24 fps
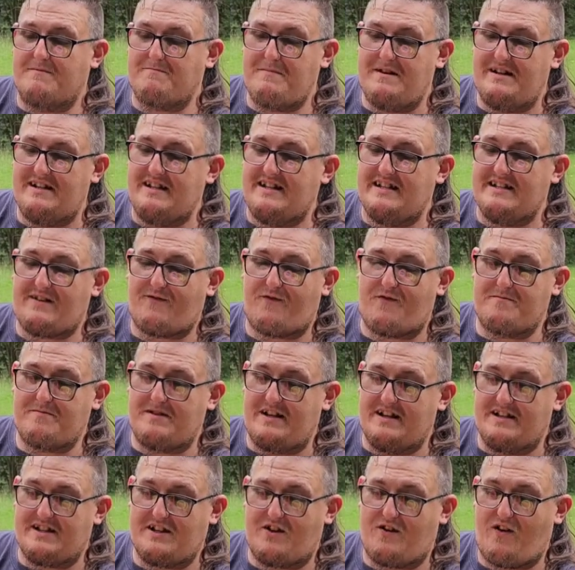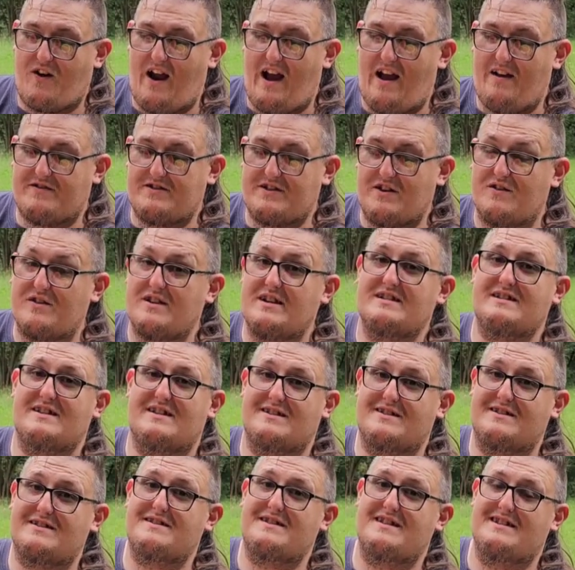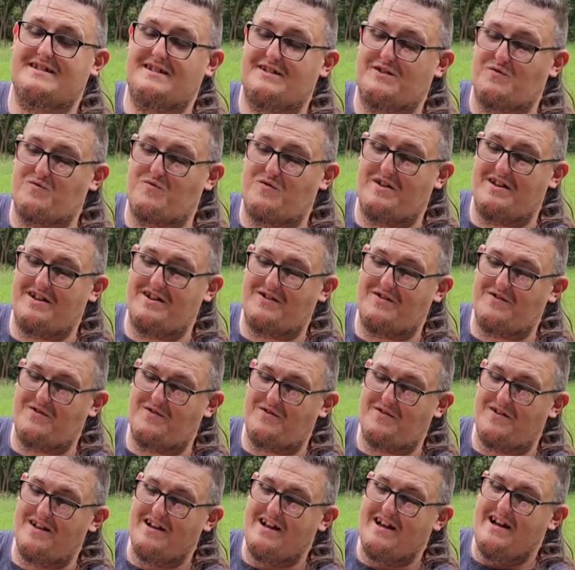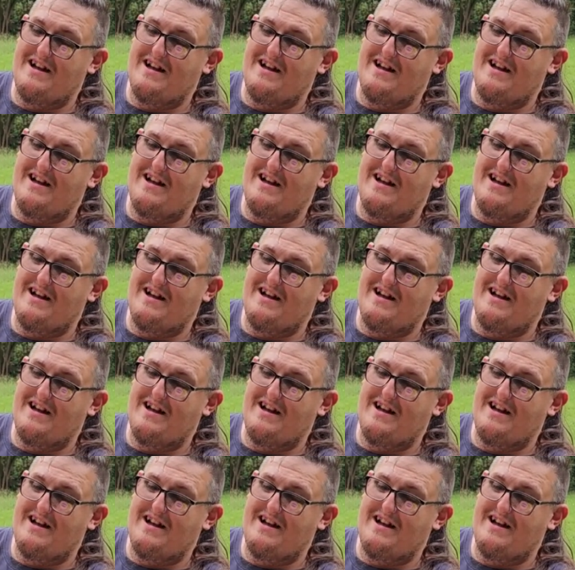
the minis from Discraft, so this is really cool.